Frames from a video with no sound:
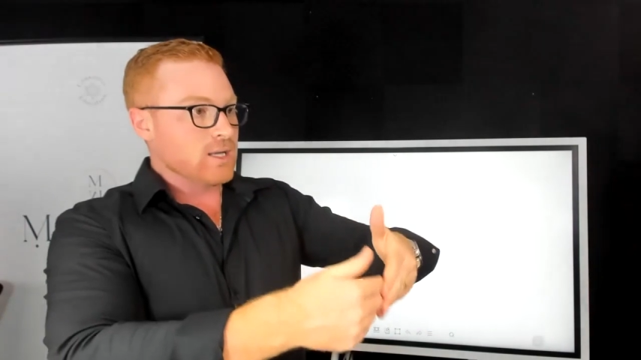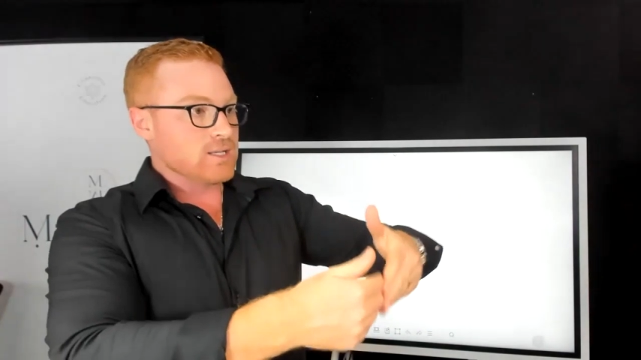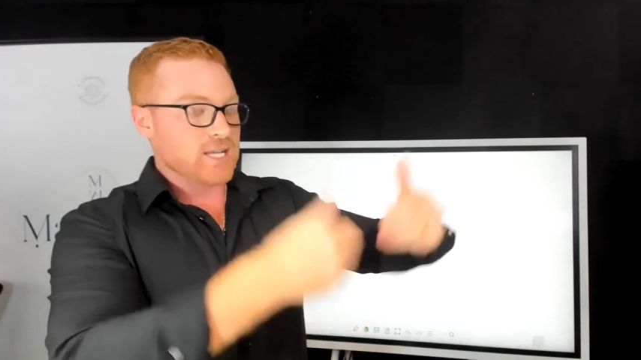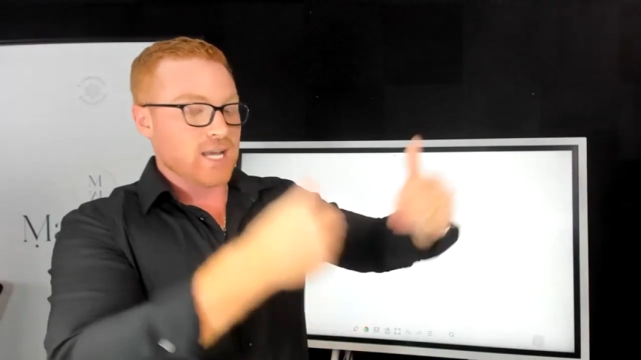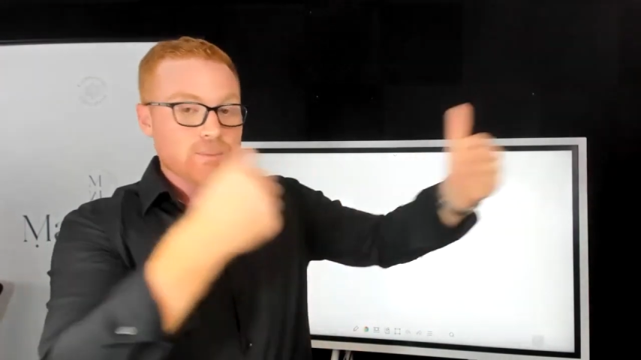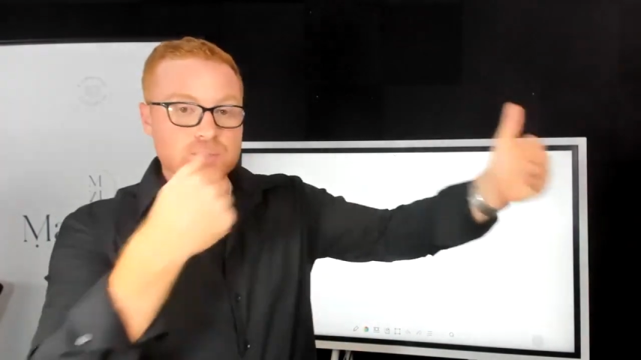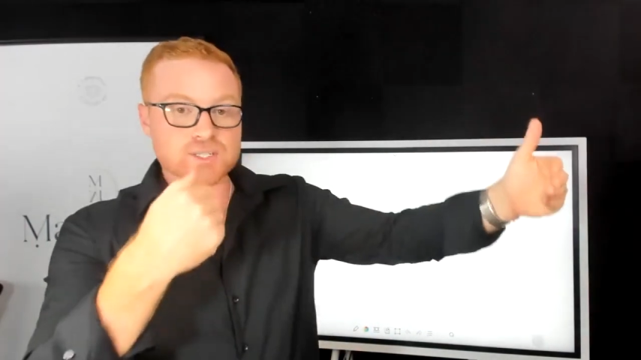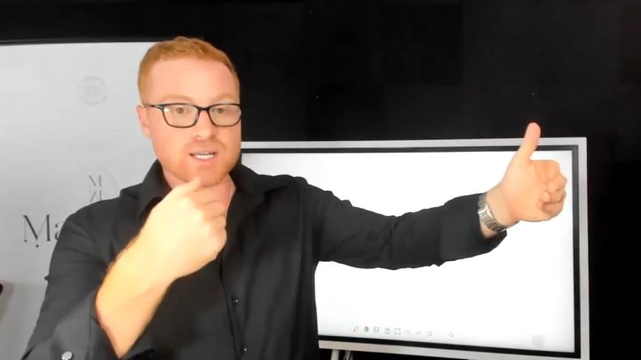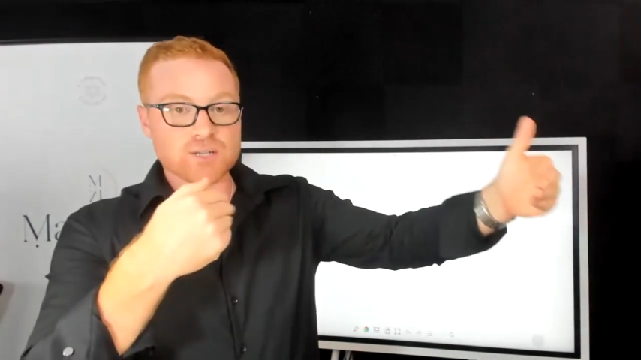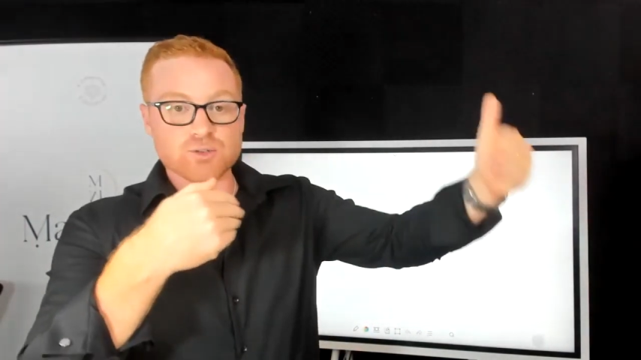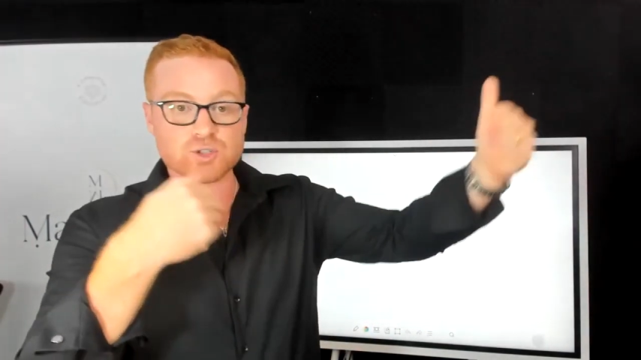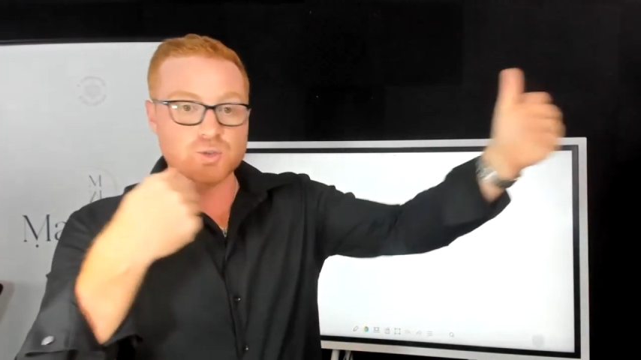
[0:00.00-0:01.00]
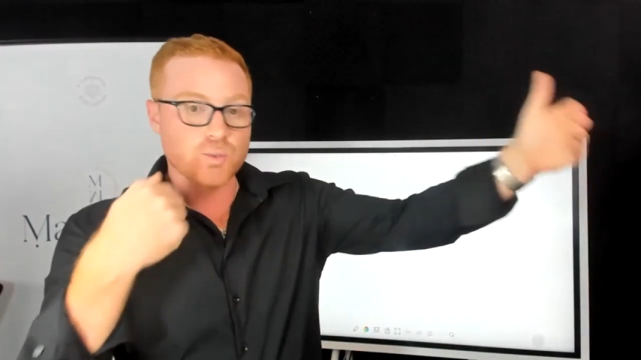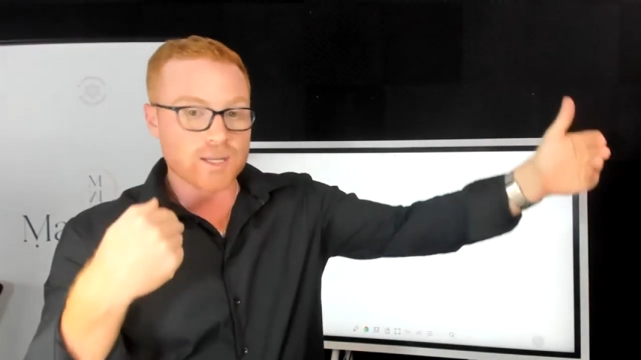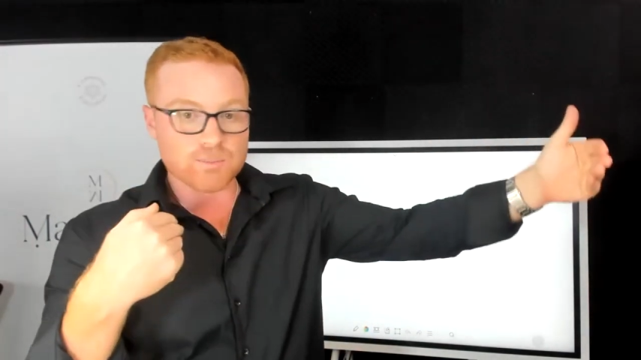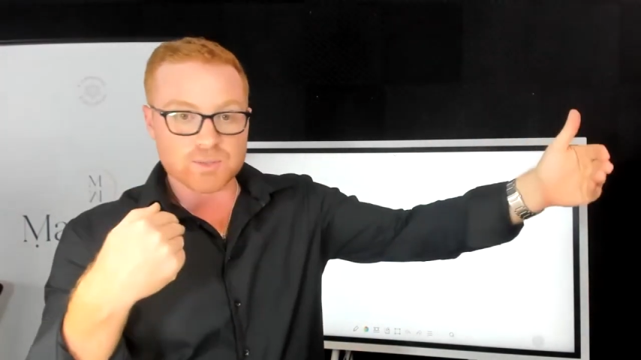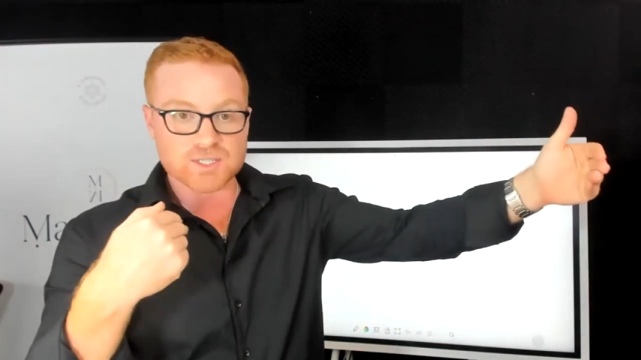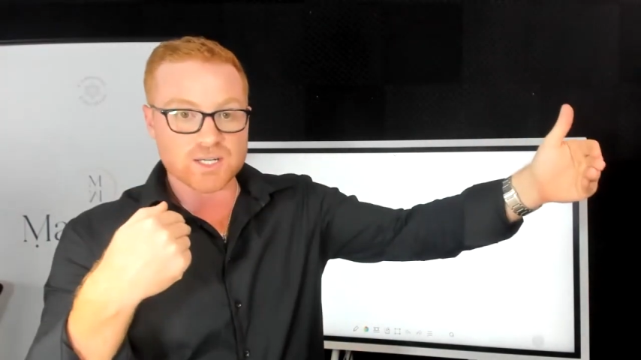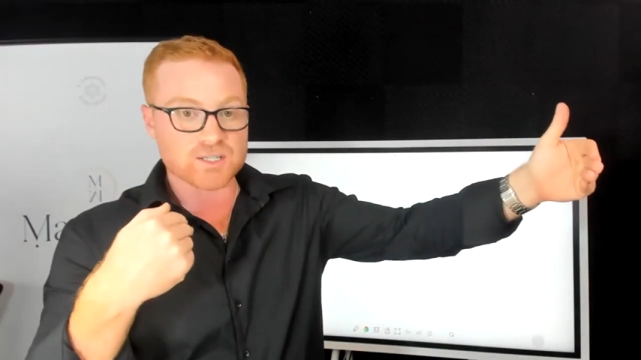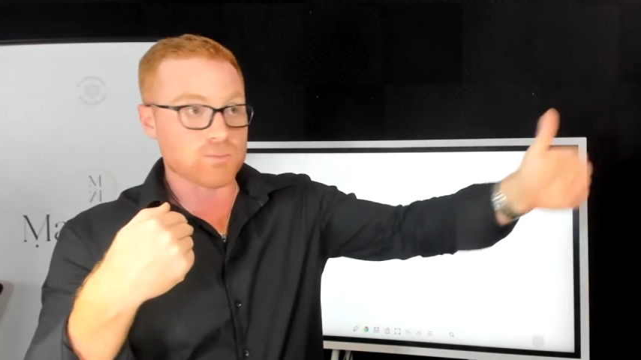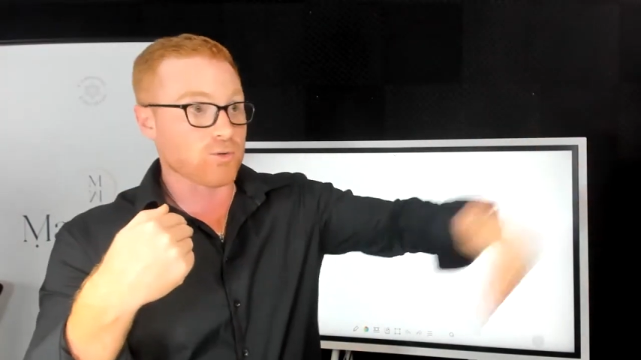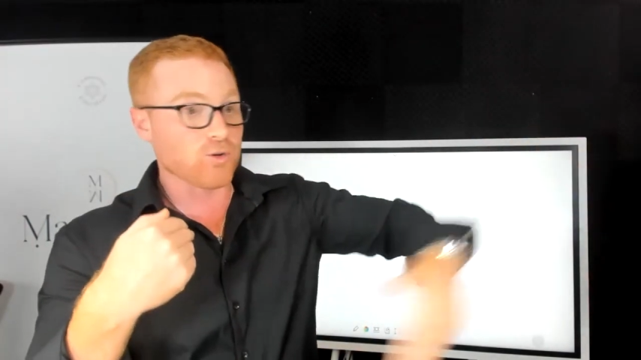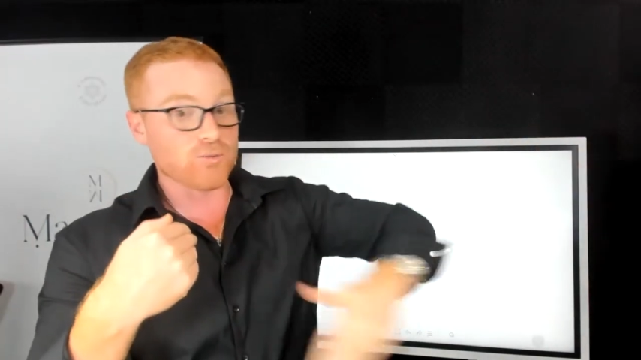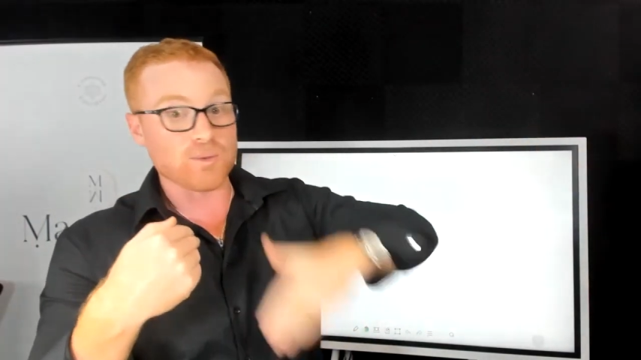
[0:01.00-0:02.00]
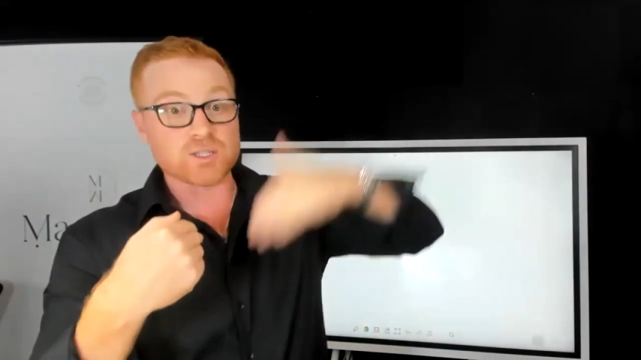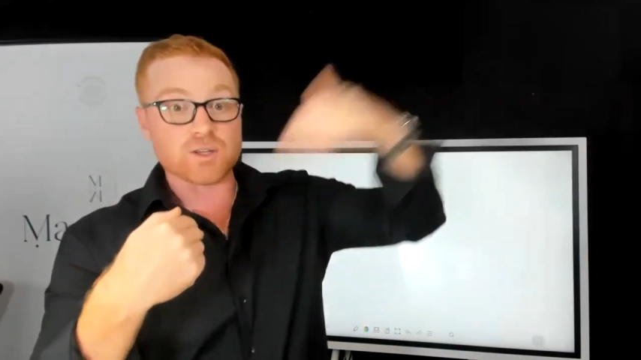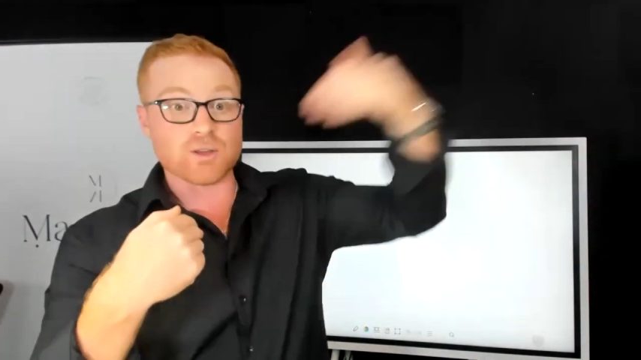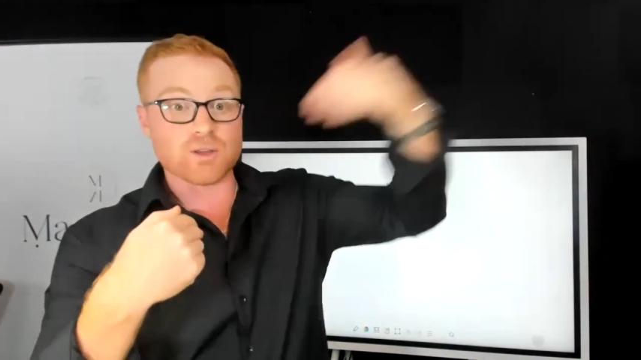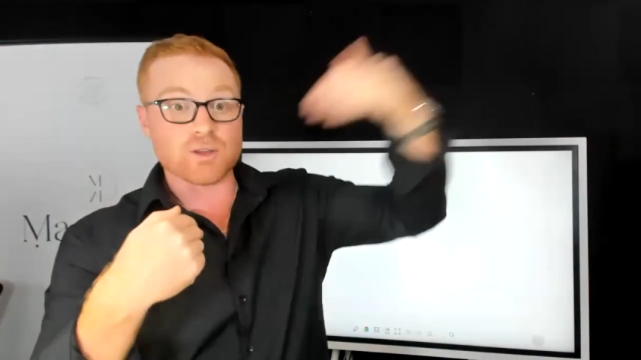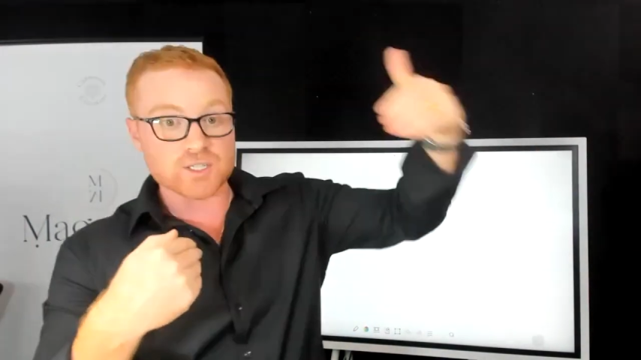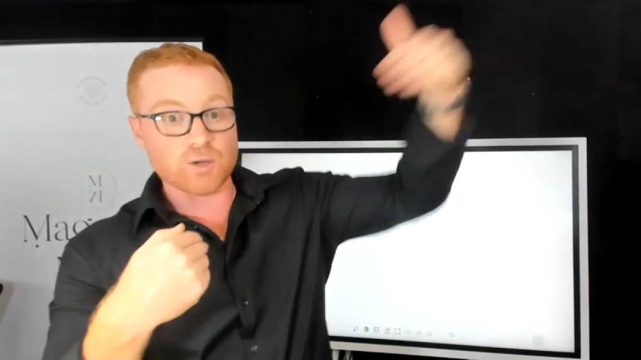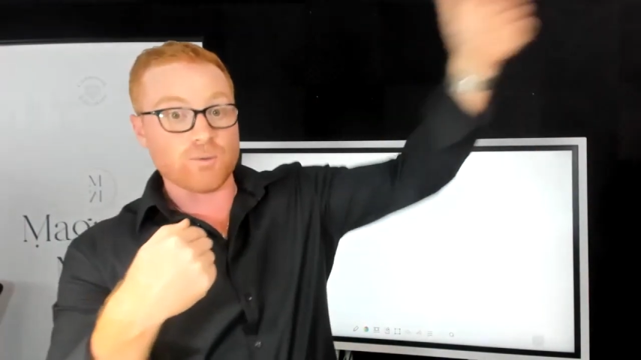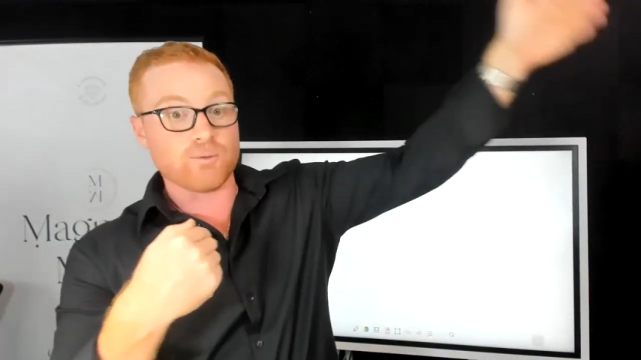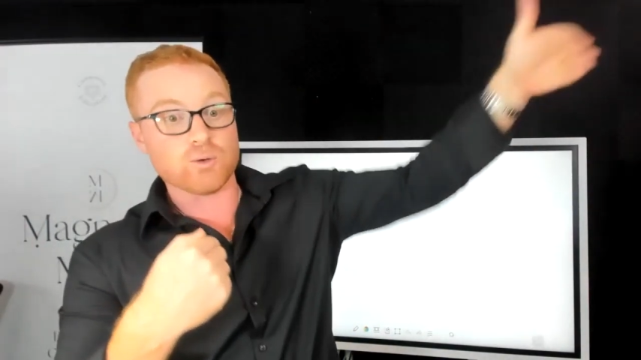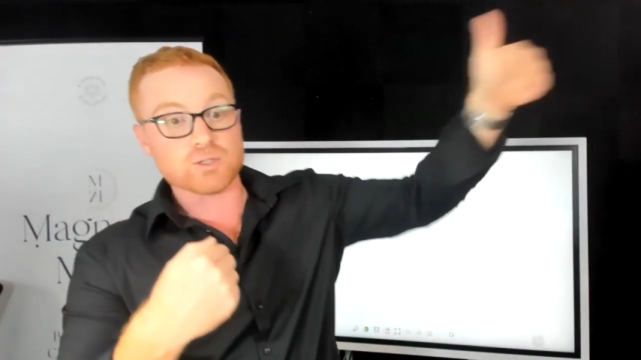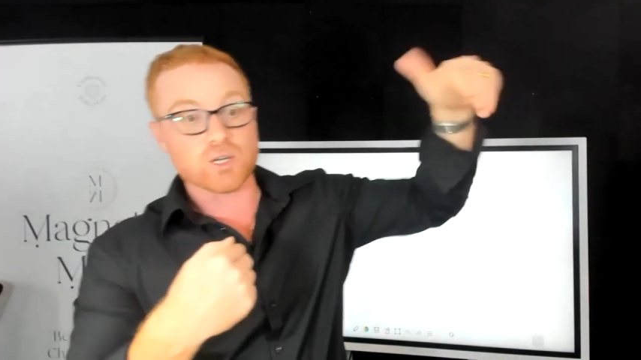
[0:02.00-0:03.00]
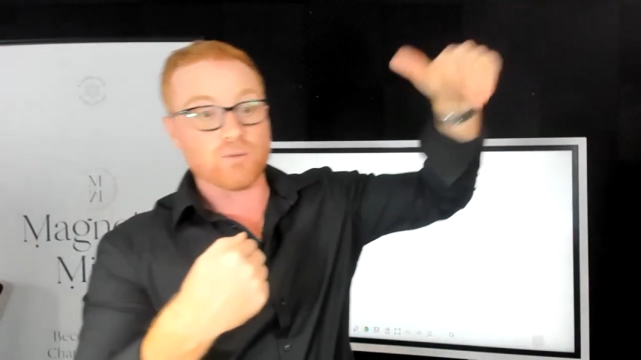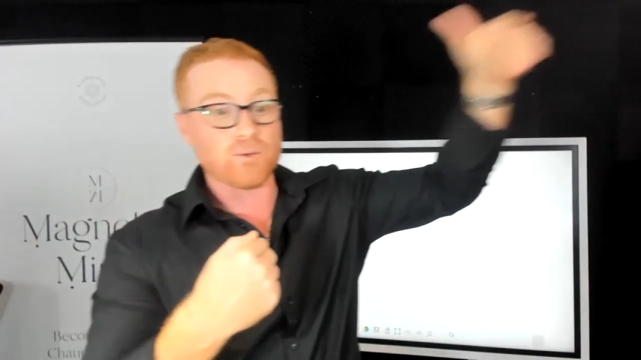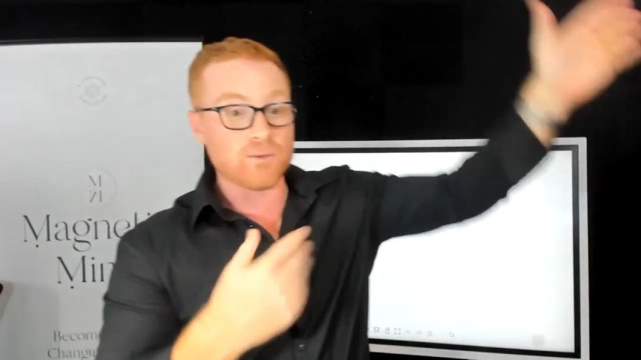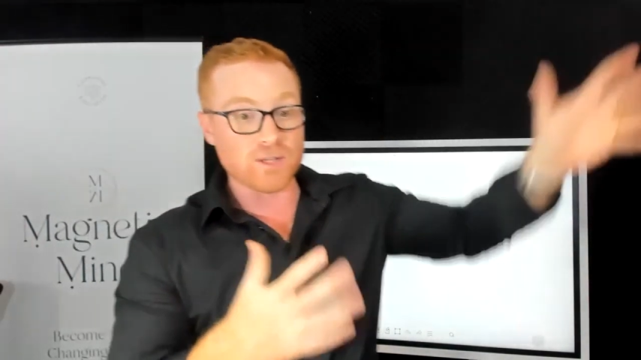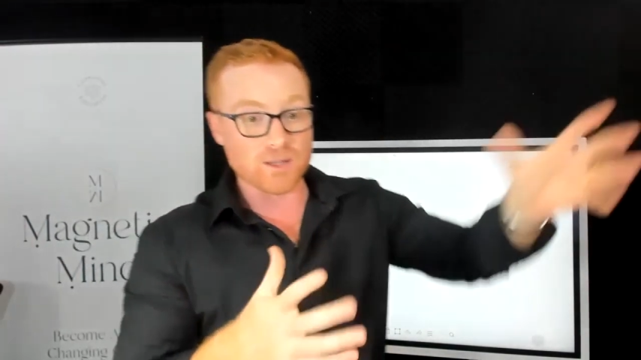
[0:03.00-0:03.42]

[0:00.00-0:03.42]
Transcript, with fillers: 10% or 20% improvement to 30 or 40 or 50.